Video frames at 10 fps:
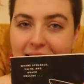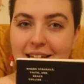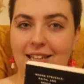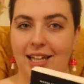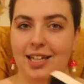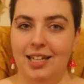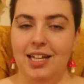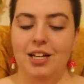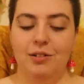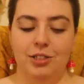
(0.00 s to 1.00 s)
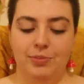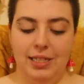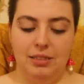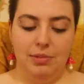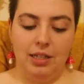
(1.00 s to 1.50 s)
I think, which
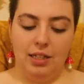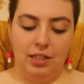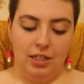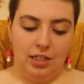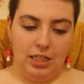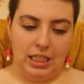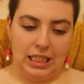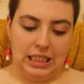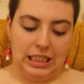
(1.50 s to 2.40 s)
makes me a little